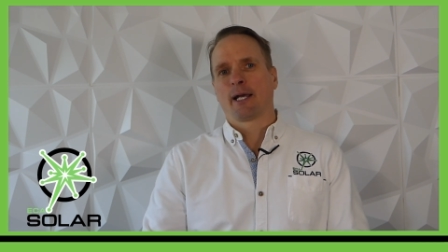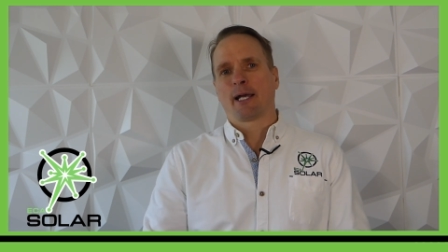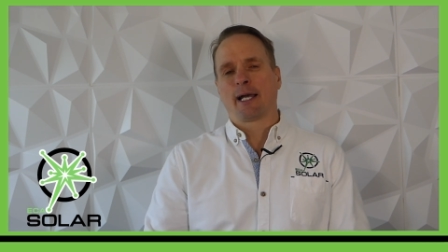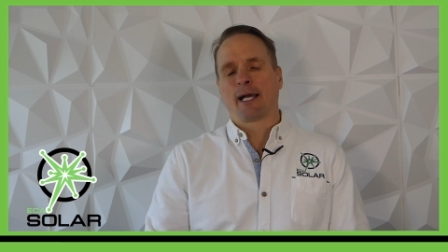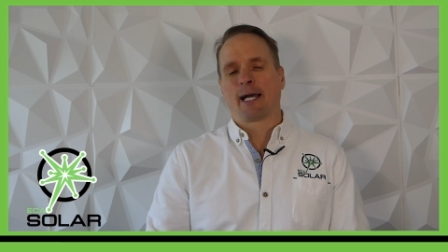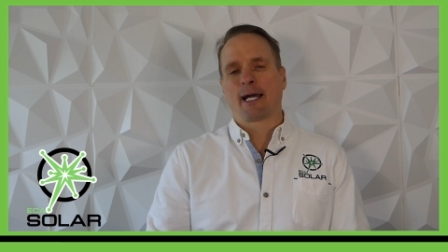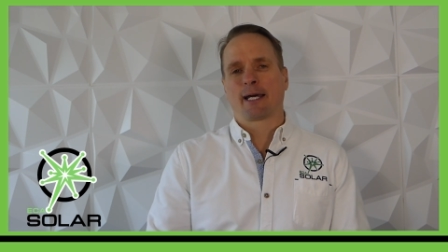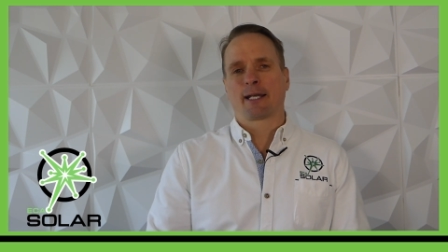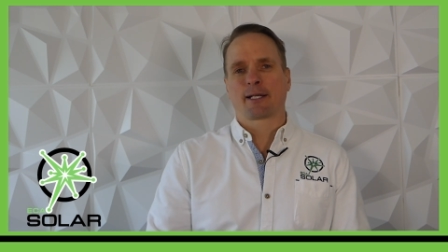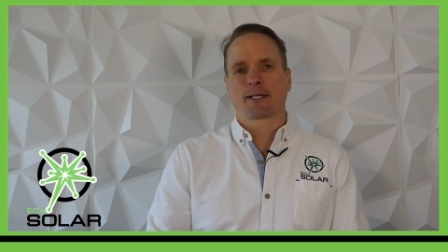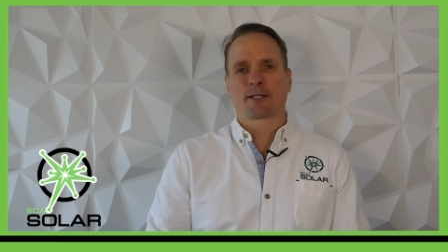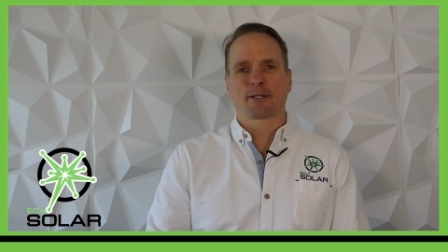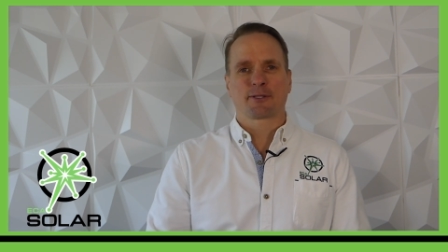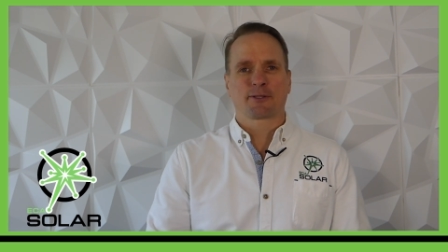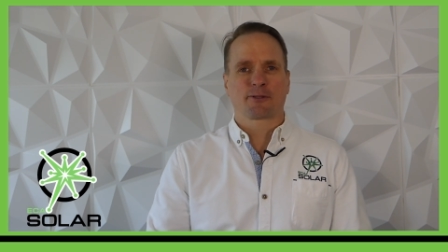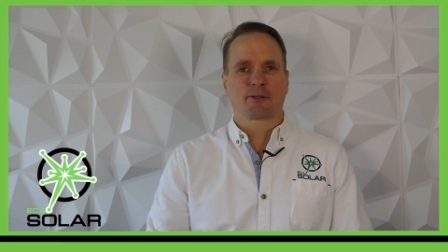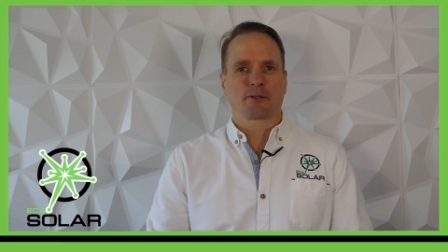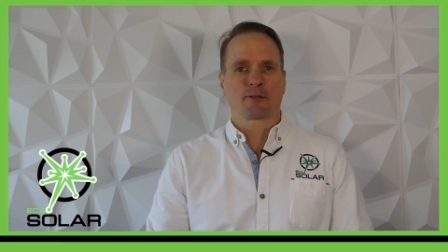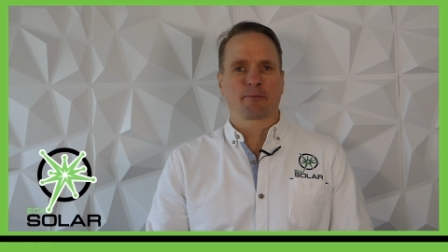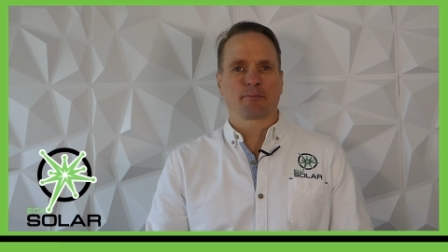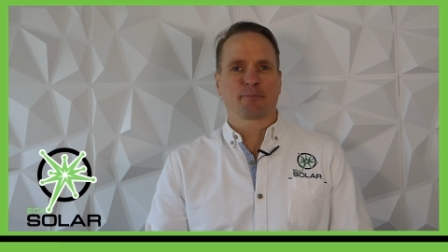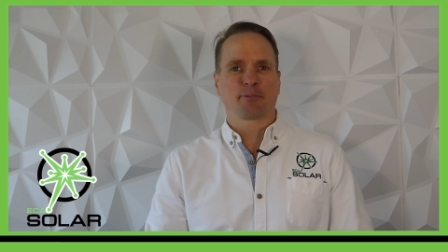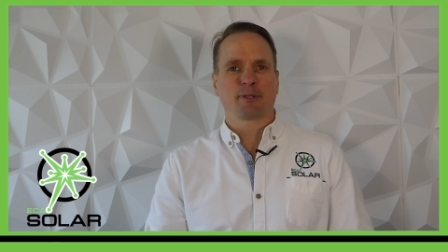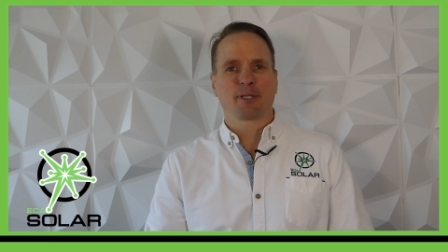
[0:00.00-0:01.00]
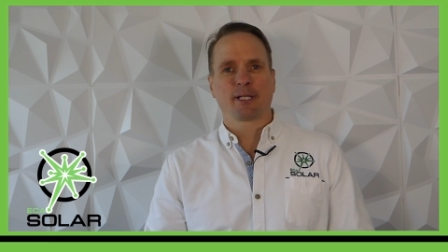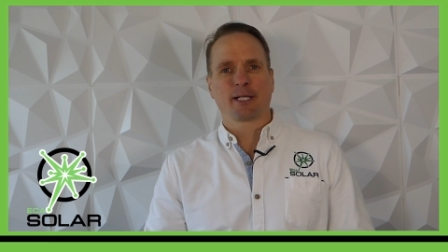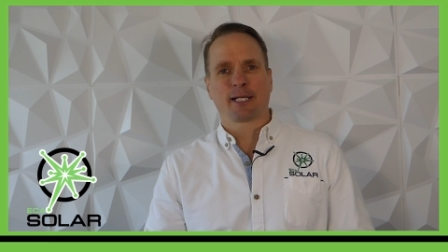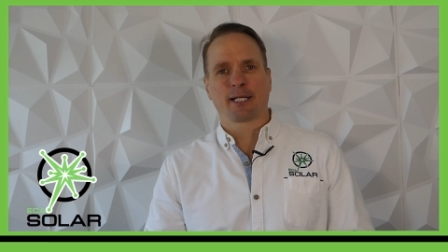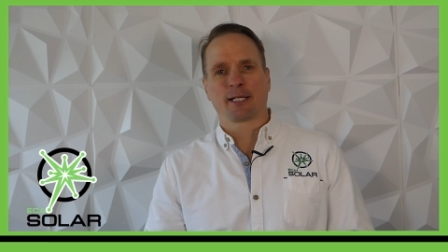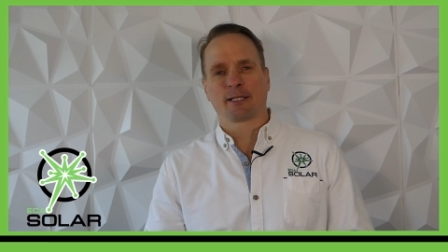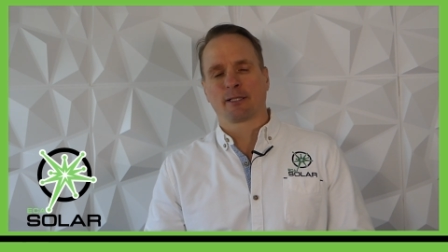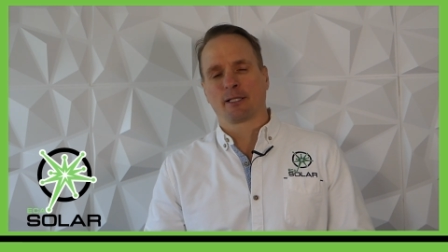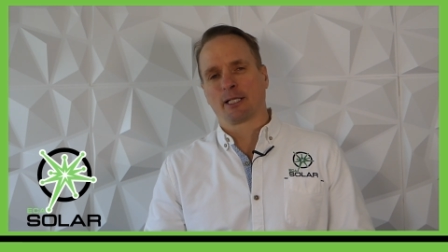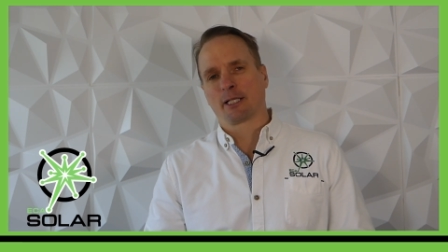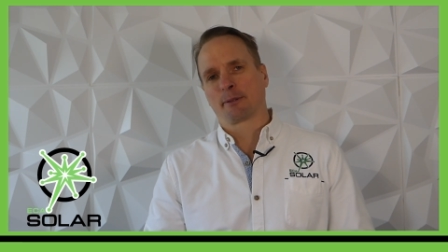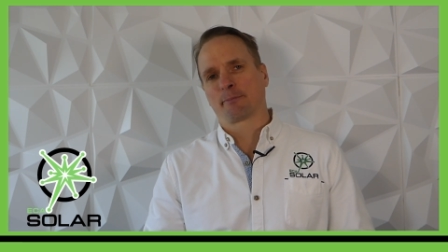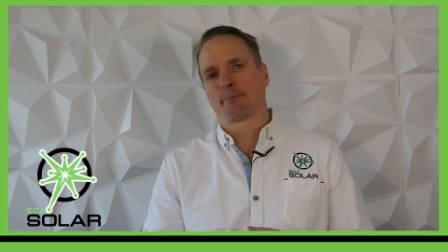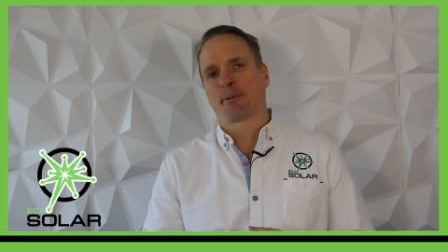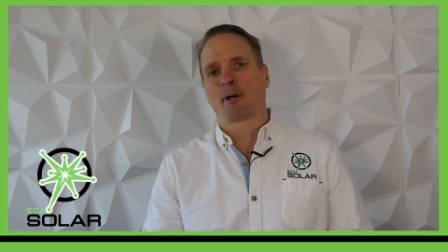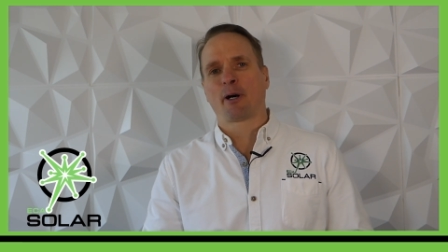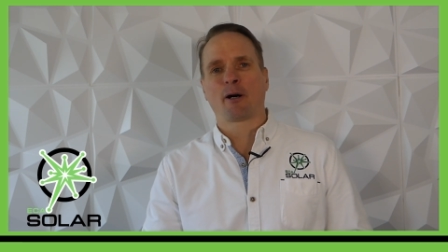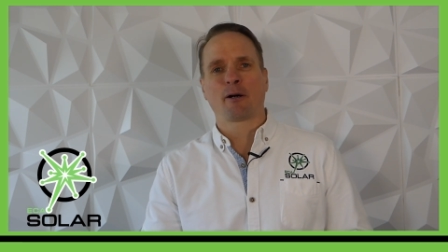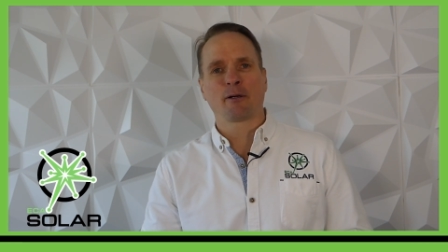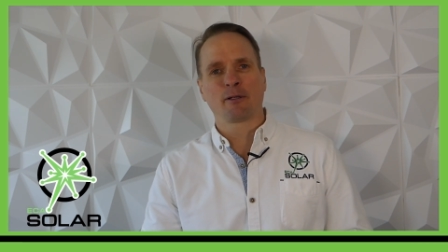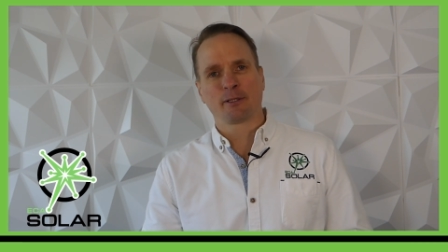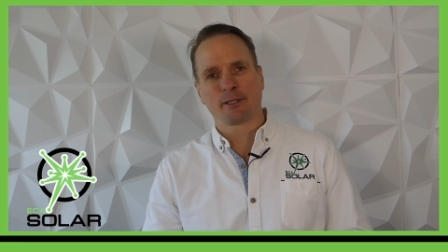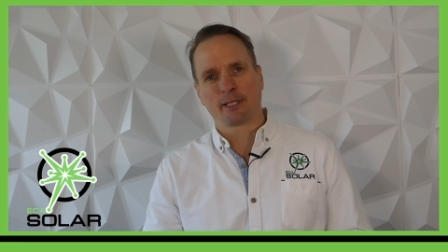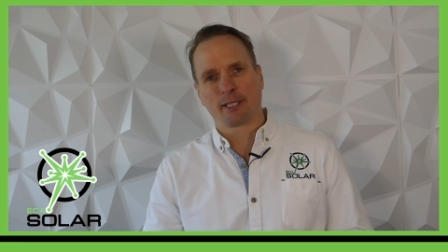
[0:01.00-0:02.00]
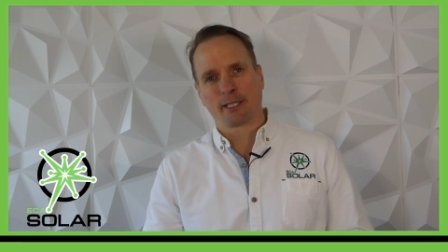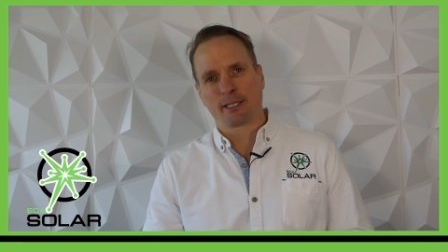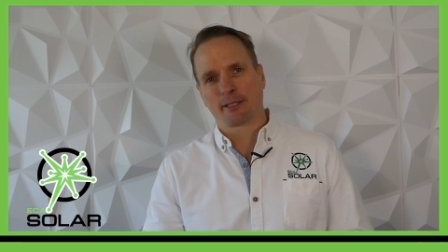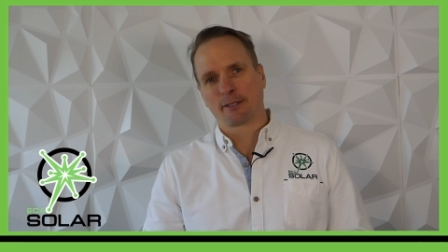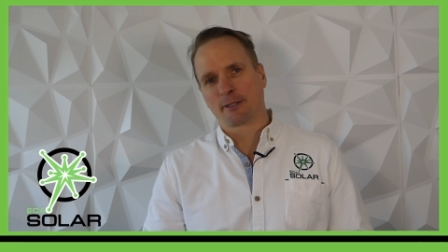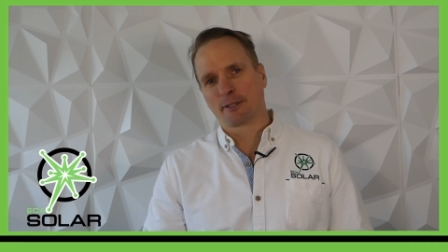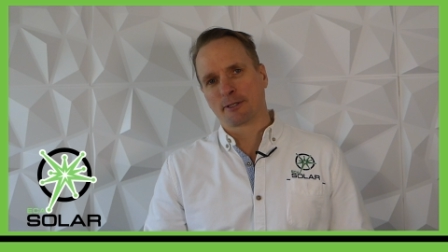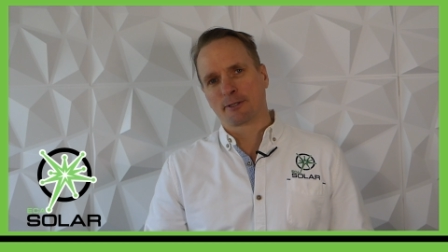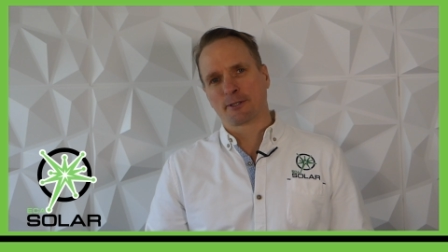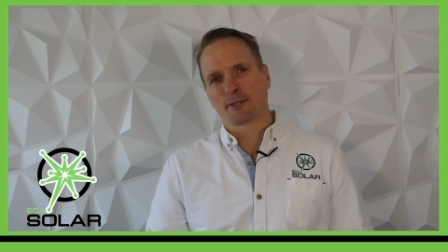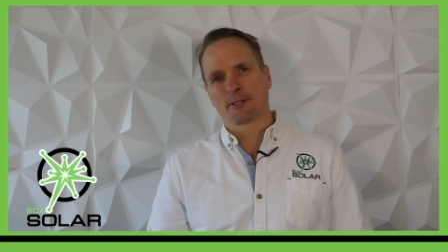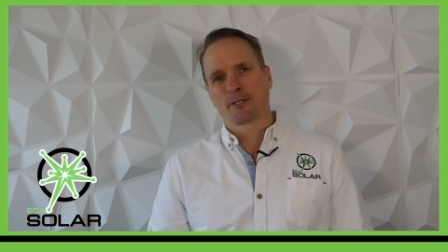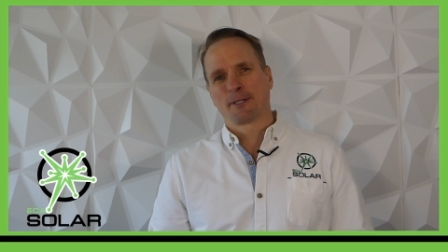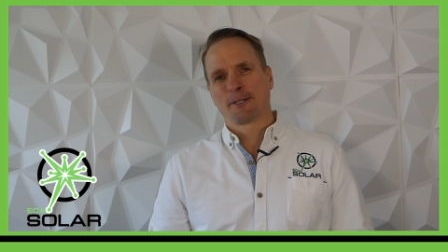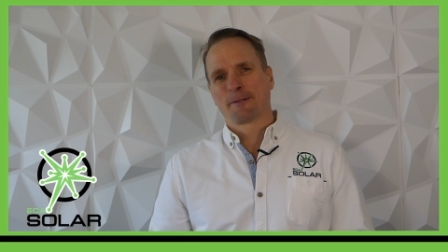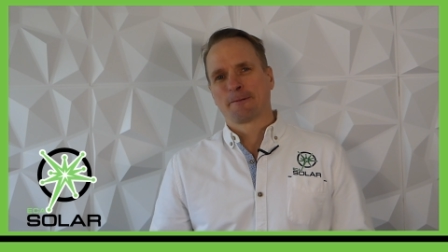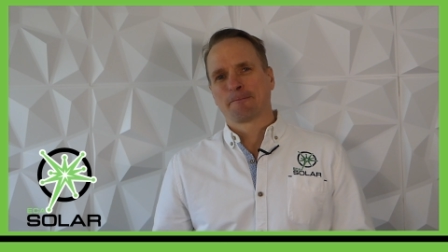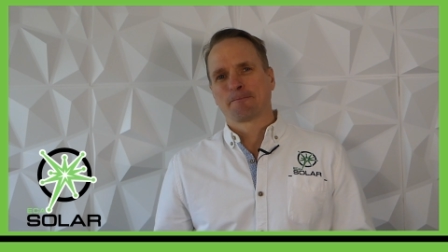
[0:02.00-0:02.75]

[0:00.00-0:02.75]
adding a certain plant like pollinators.